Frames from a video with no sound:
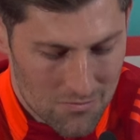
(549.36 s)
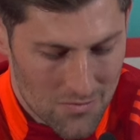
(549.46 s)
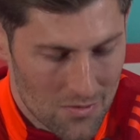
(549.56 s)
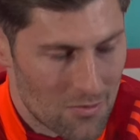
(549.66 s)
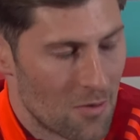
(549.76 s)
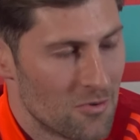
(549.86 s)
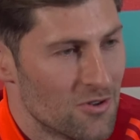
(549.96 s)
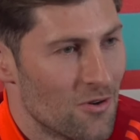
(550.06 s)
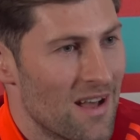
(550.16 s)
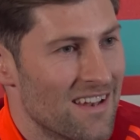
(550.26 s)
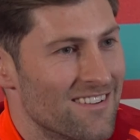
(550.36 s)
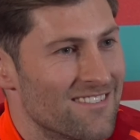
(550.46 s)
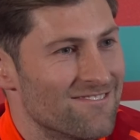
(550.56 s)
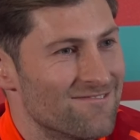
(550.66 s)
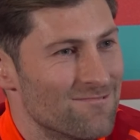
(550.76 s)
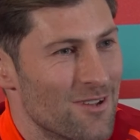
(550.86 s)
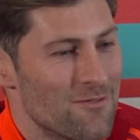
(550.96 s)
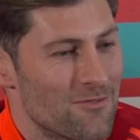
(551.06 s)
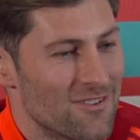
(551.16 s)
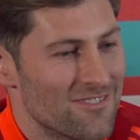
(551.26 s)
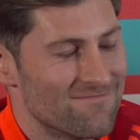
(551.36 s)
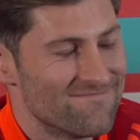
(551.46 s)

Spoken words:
the proper Joe Allen playing for us.